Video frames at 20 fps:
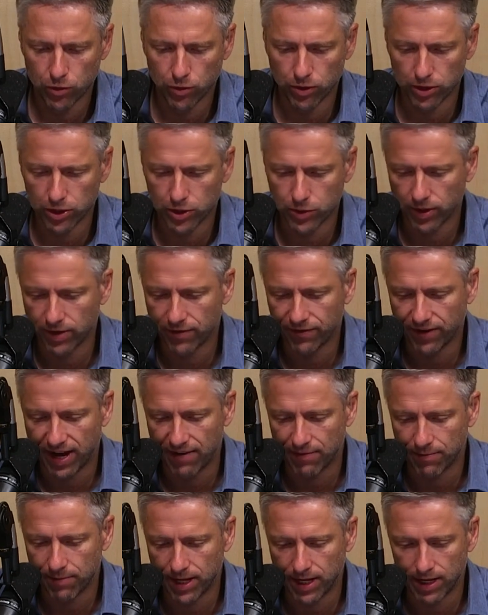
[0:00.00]
two hundred
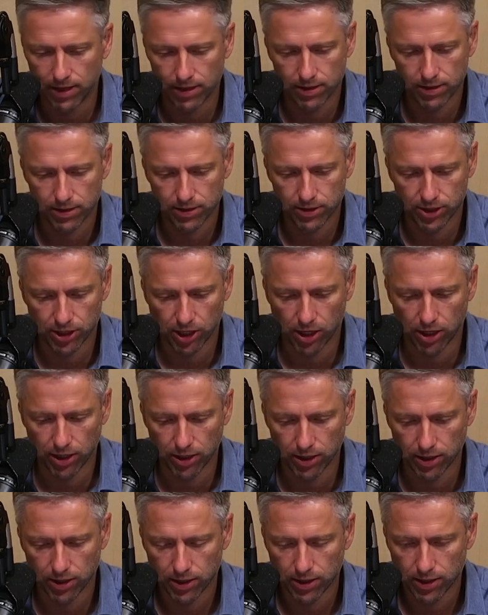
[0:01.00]
twenty-five men
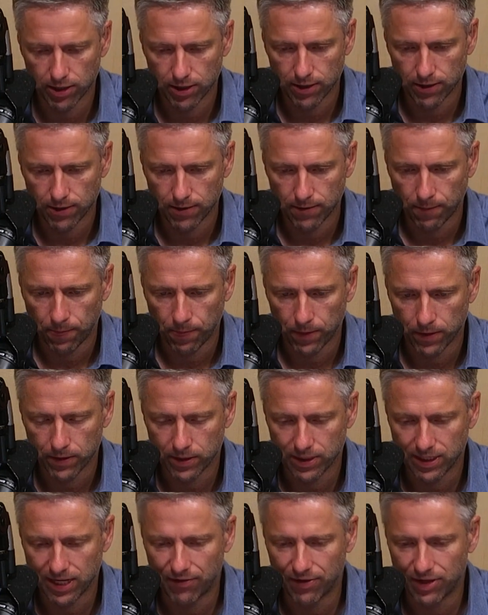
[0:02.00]
started.
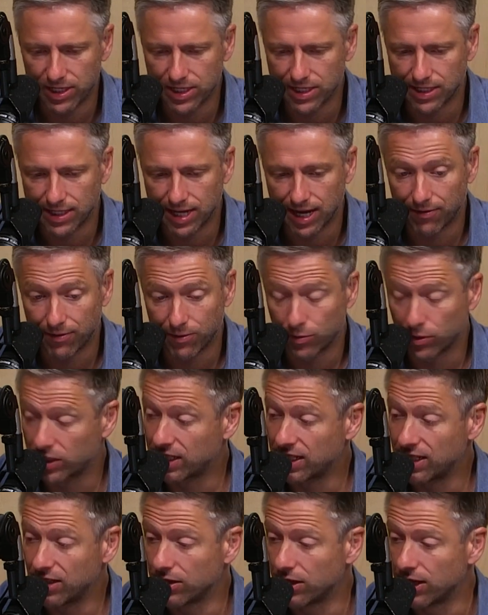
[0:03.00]
seventy-seven
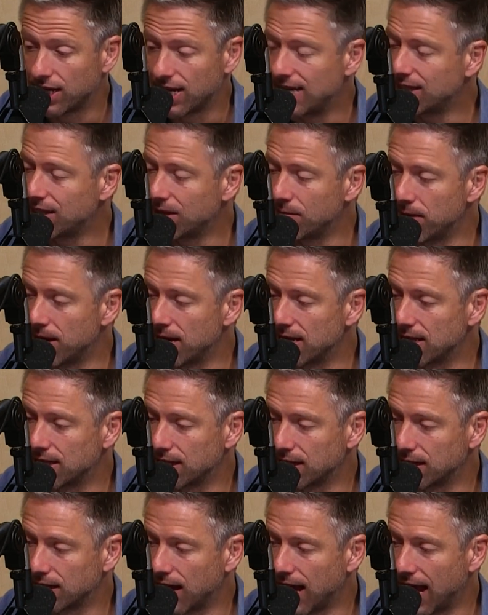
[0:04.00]
were killed. It's
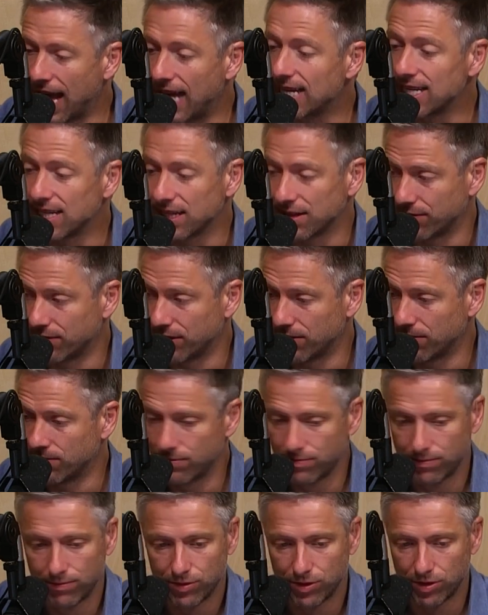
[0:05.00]
amazing any of
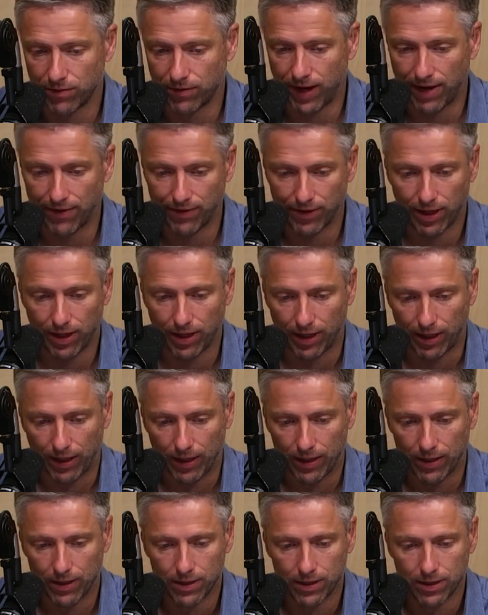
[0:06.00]
them survived that.
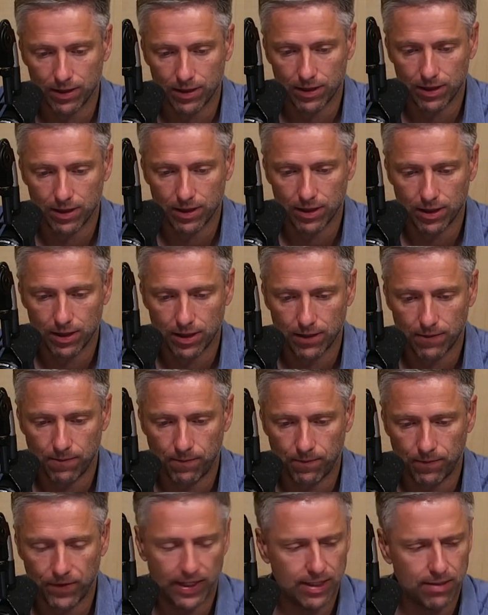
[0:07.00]

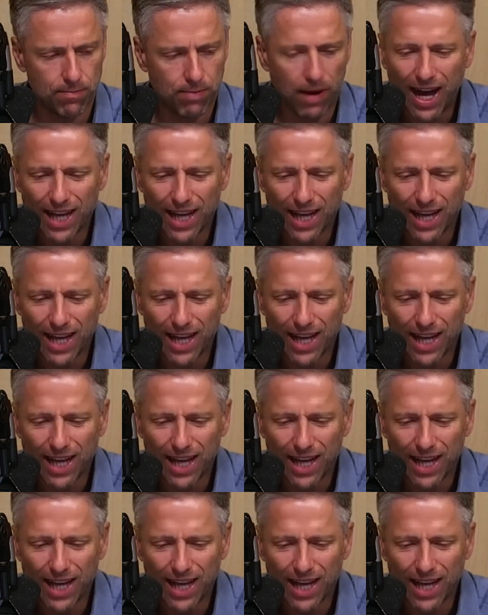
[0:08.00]
That's